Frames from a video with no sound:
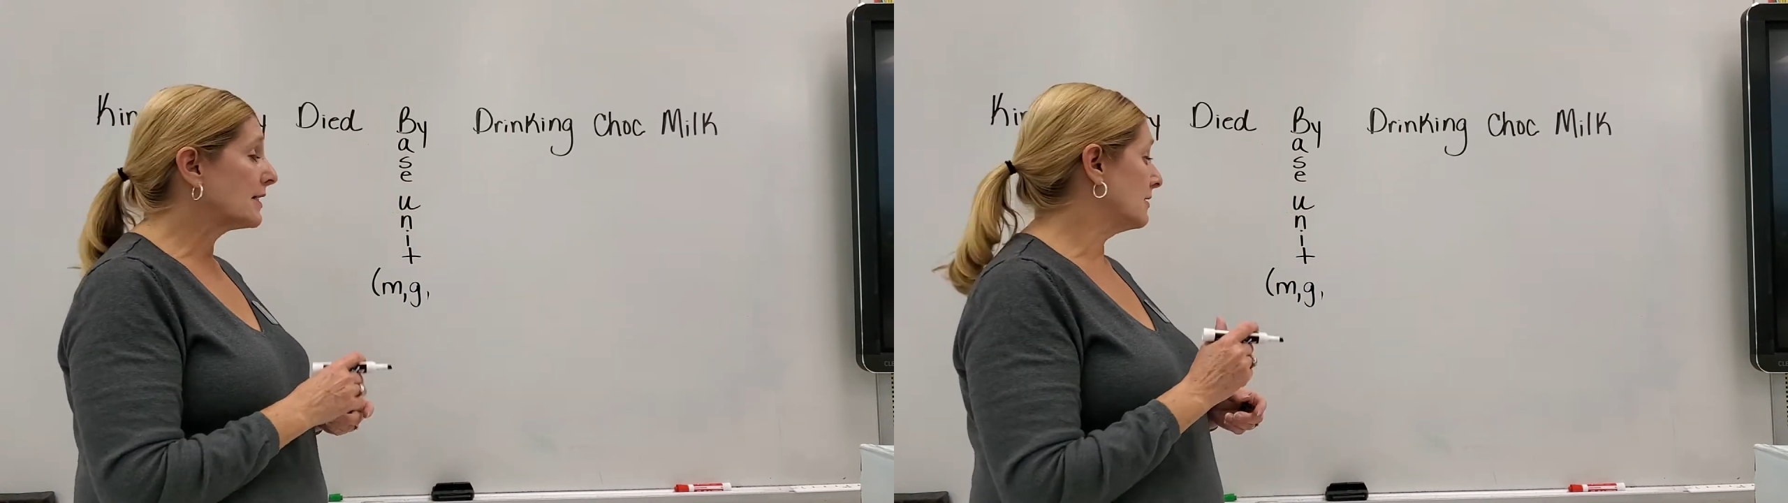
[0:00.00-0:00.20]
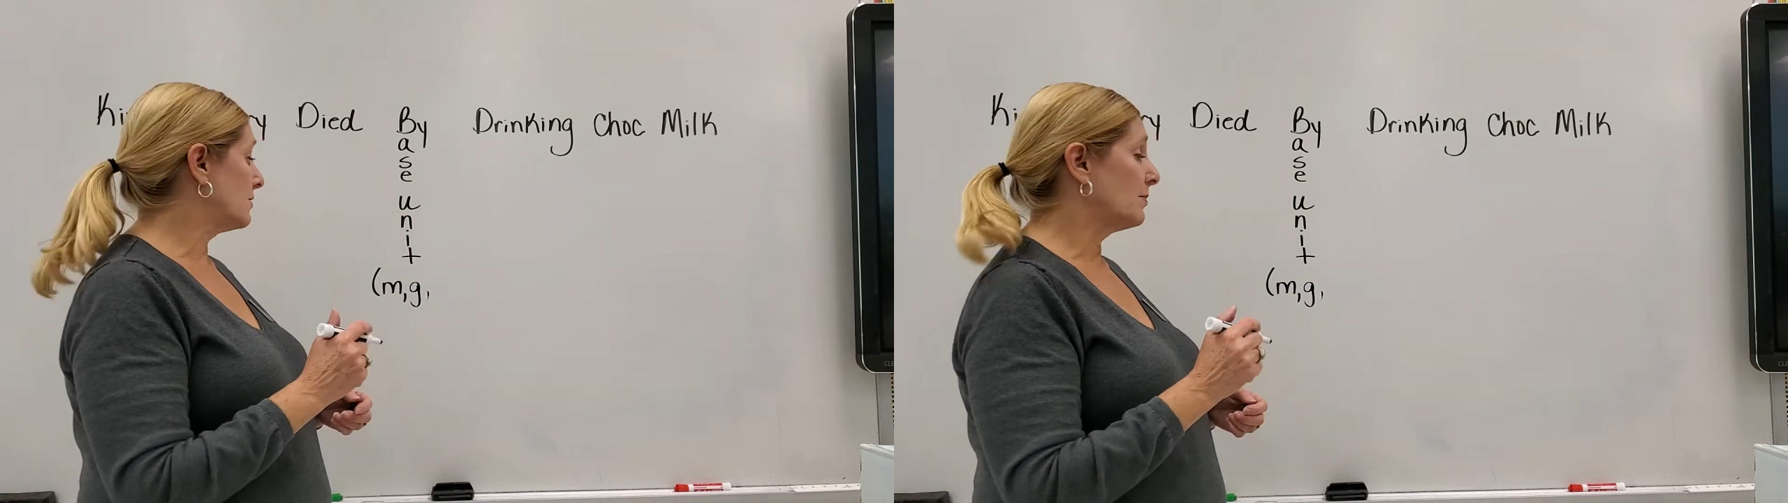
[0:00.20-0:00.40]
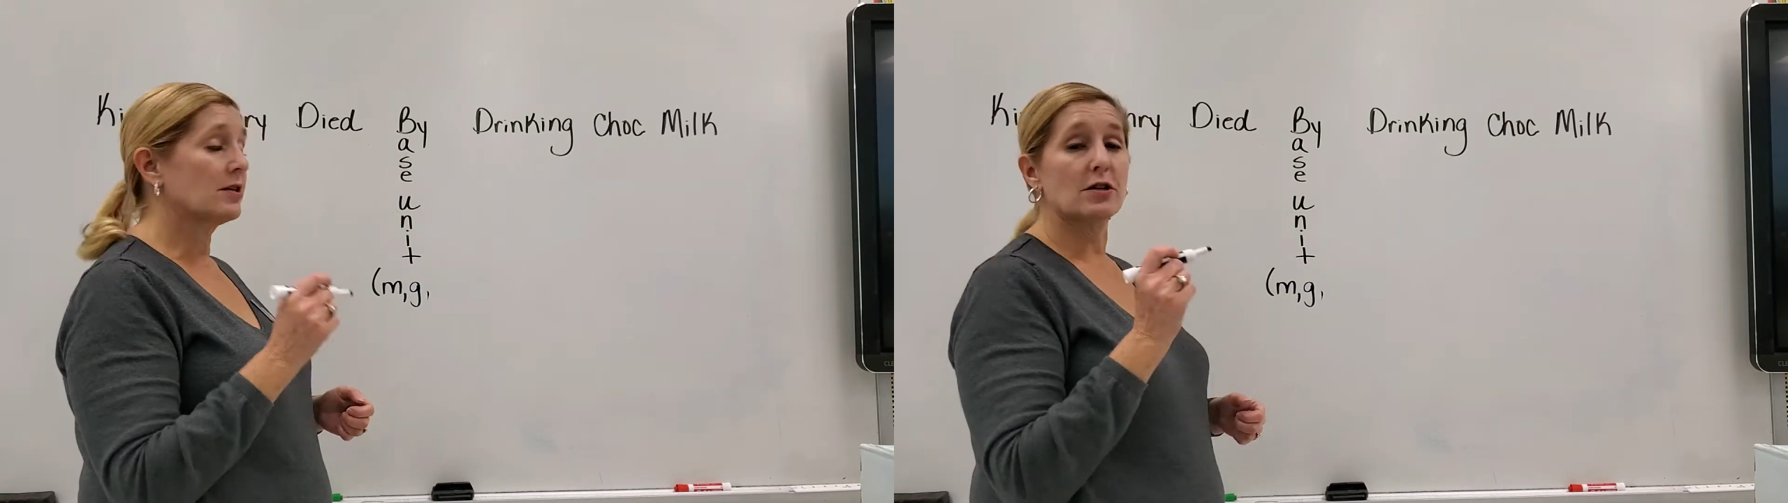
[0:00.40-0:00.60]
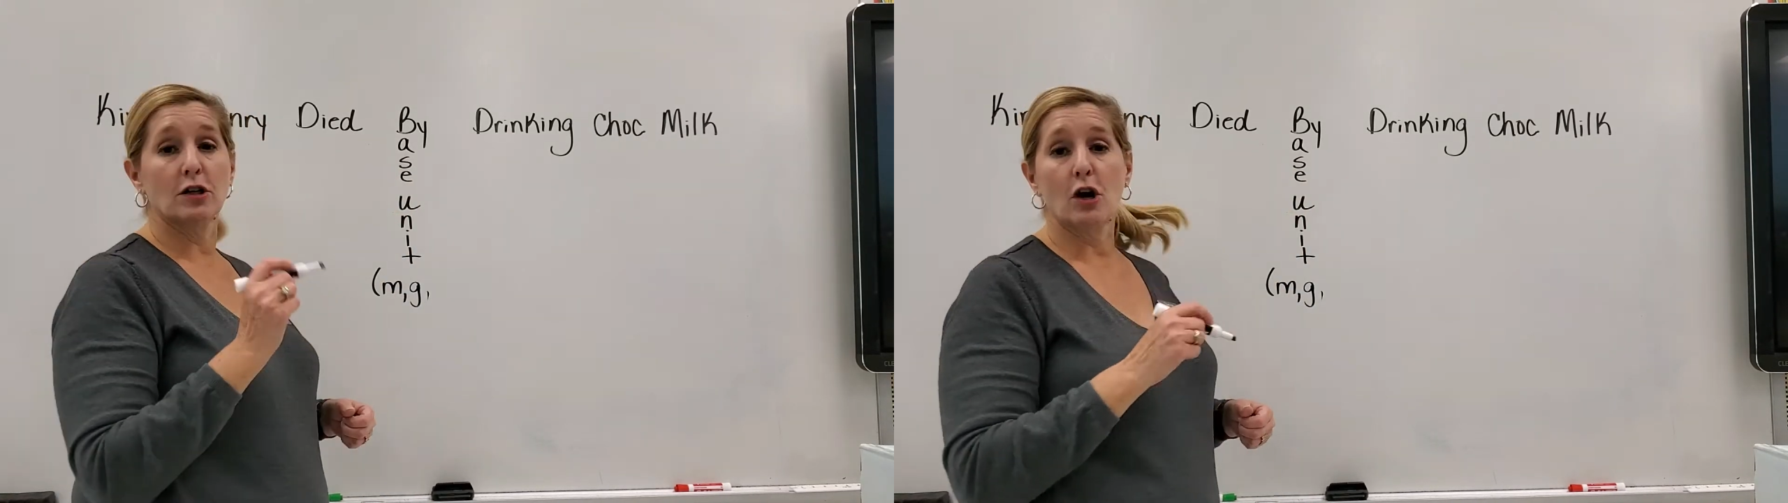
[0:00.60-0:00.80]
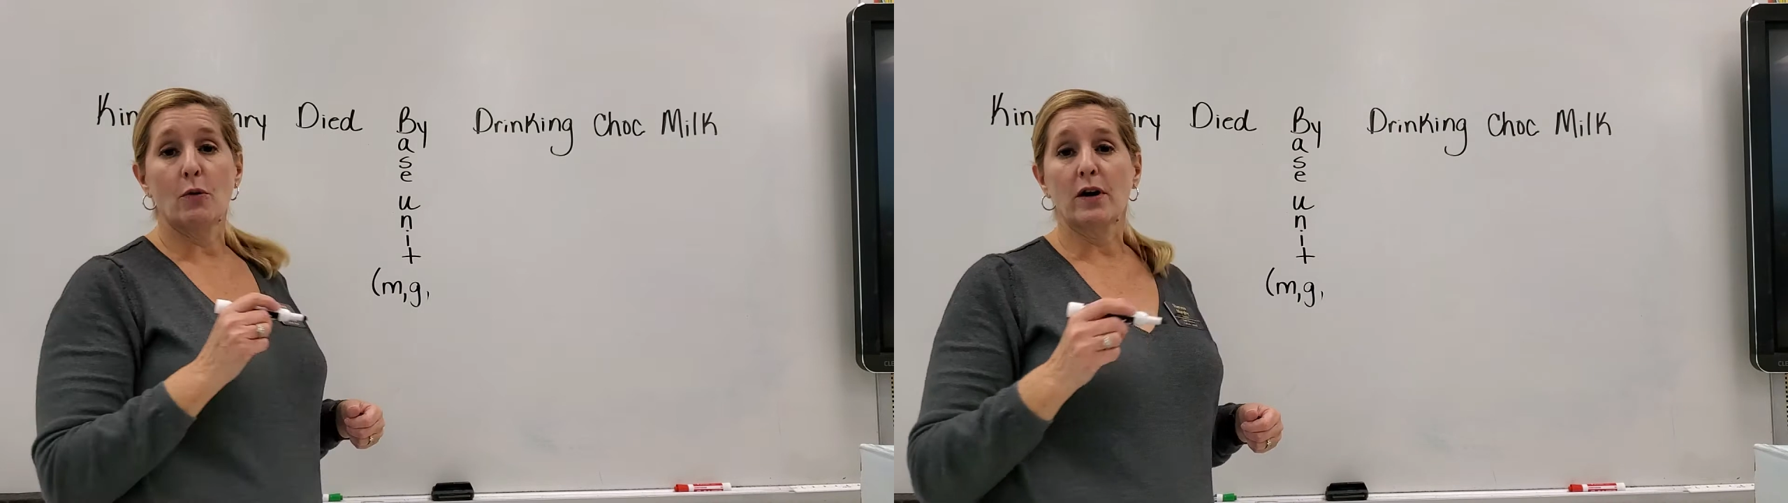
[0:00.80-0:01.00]
is because a
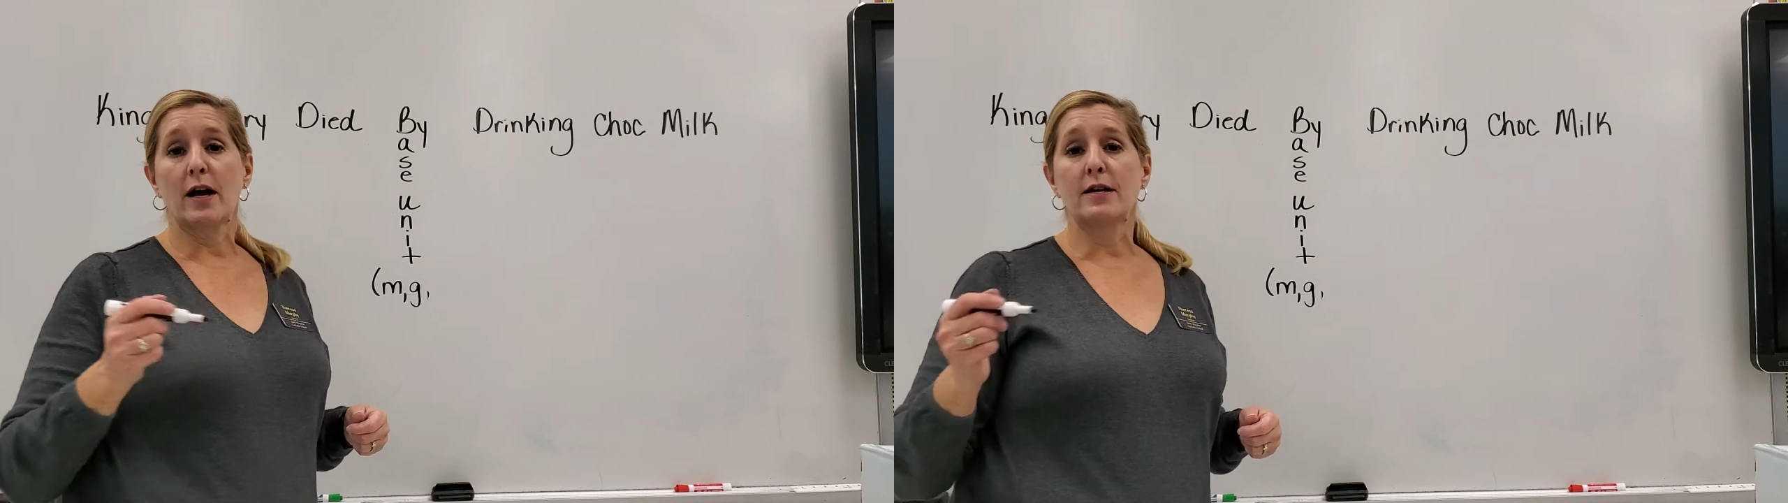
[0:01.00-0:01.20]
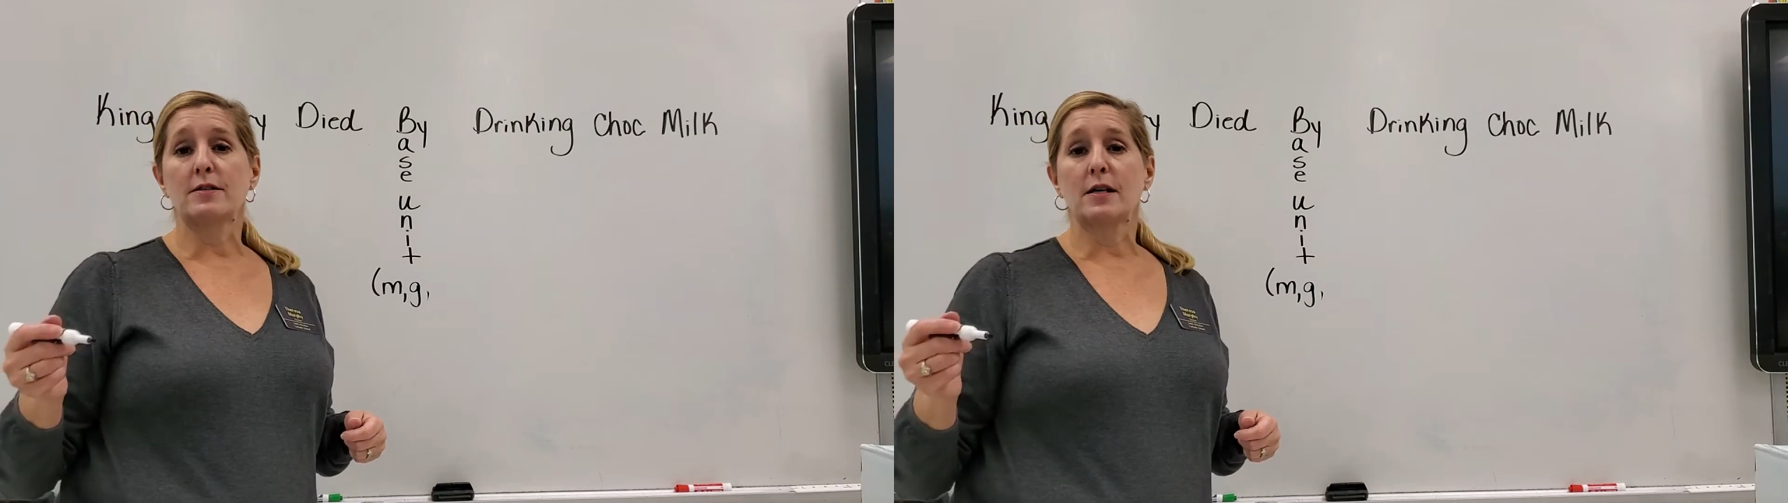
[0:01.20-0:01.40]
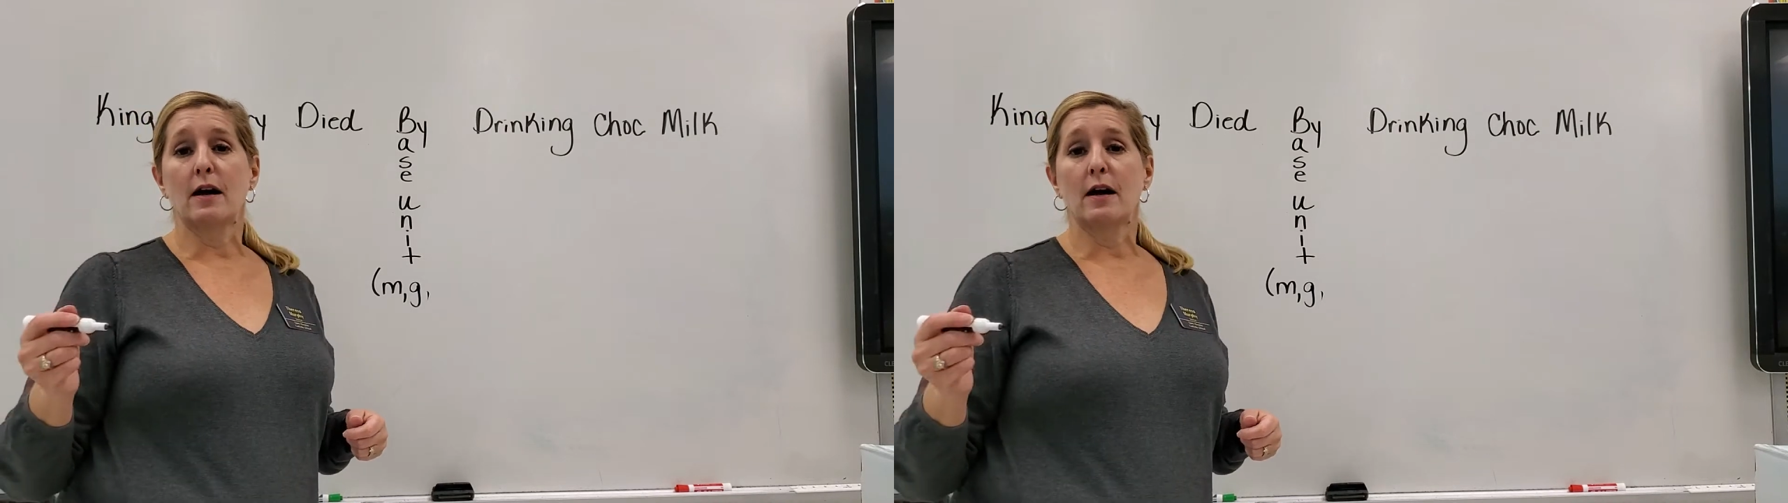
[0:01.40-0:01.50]
lowercase